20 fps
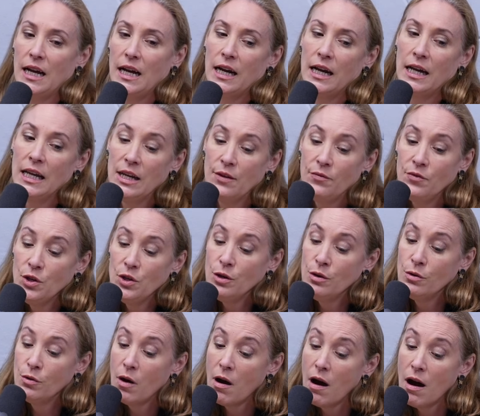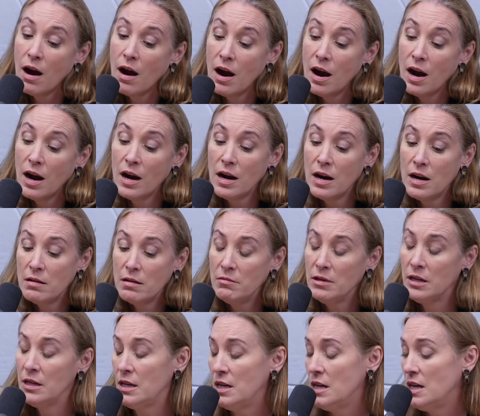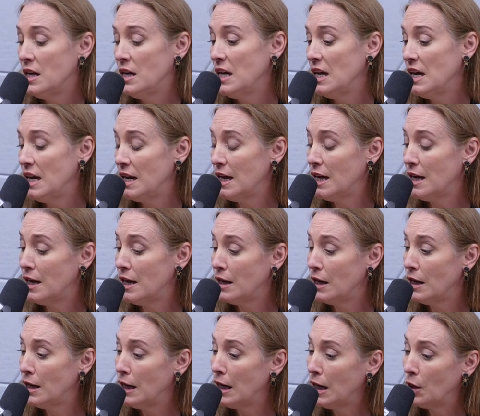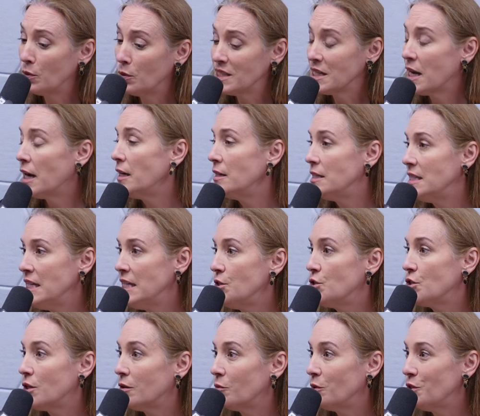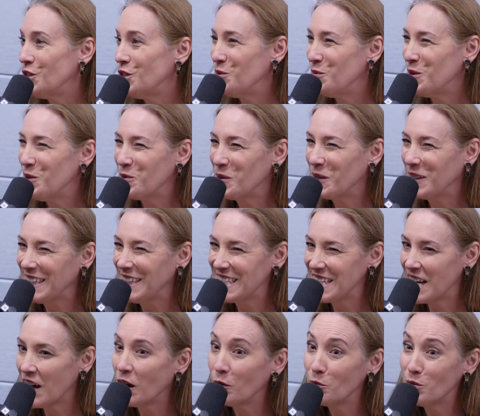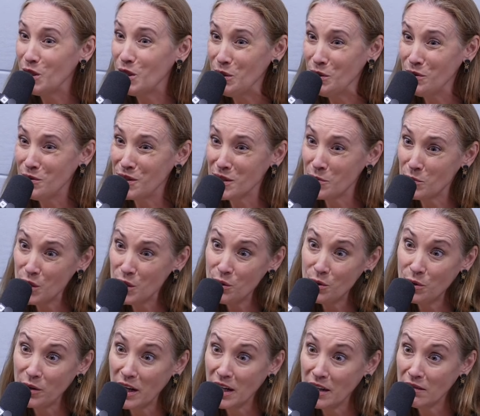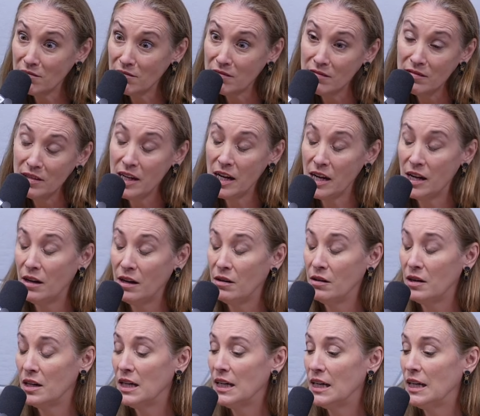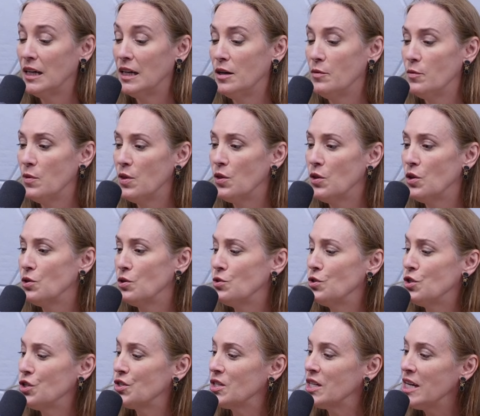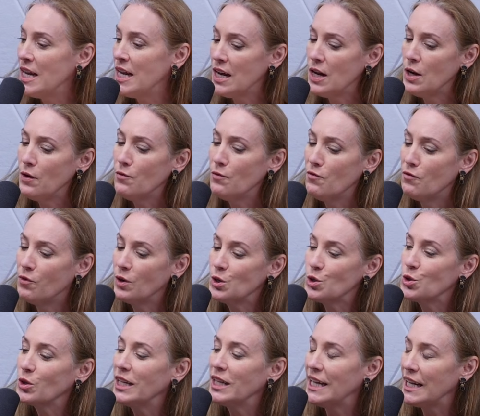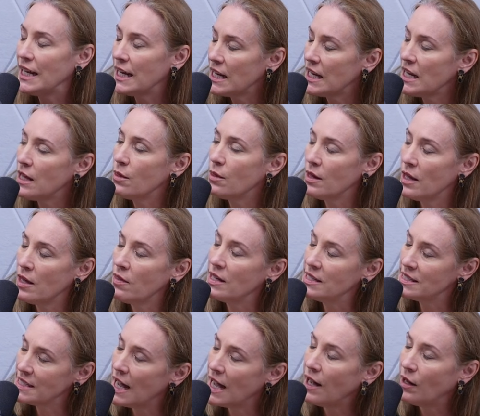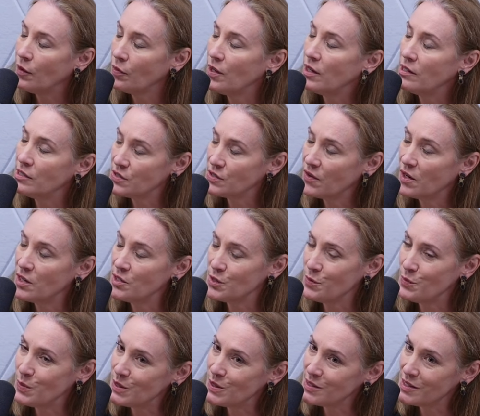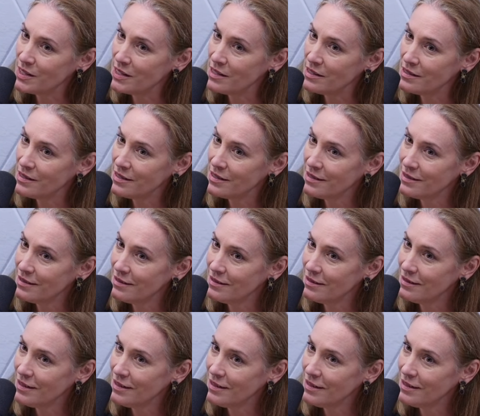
Uh, if you are uh, a retired teacher, would you be willing to help do some tutoring? You know, uh, there's just virtually anything that's out there as far as a business.